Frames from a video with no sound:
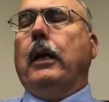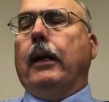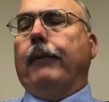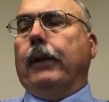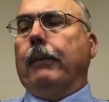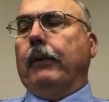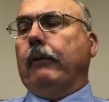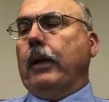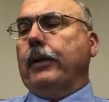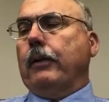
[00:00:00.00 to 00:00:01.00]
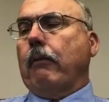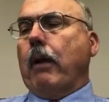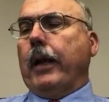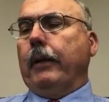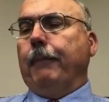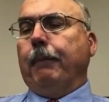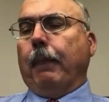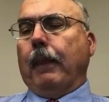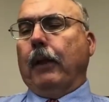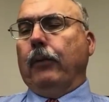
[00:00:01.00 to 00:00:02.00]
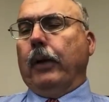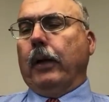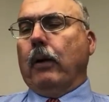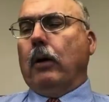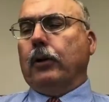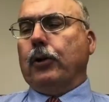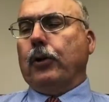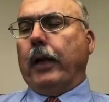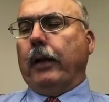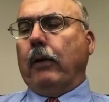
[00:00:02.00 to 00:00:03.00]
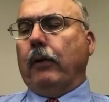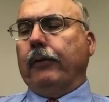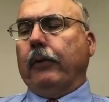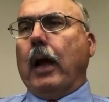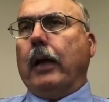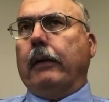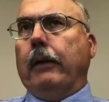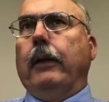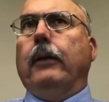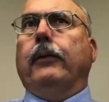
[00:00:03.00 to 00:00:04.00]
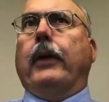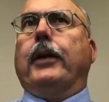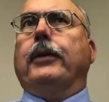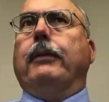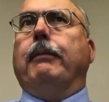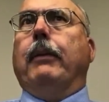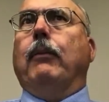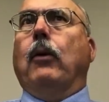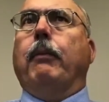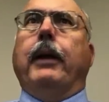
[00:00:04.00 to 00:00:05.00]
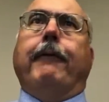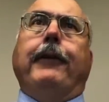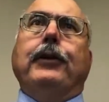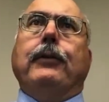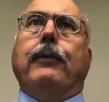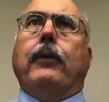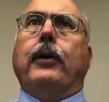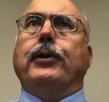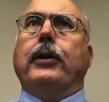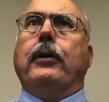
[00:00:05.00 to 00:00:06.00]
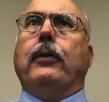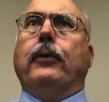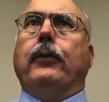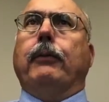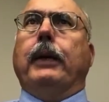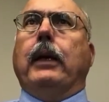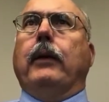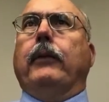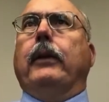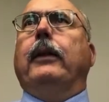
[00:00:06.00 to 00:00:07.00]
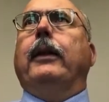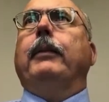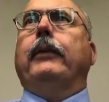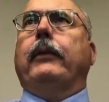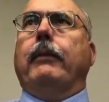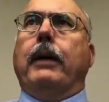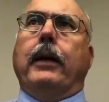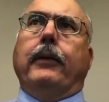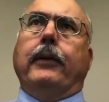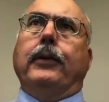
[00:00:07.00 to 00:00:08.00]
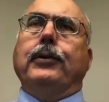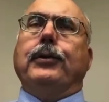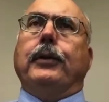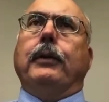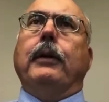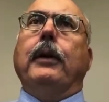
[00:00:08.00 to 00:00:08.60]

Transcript: if it can be structured right, doing an all, all stock deal is actually more beneficial for our shareholders, because it limits the amount of dilution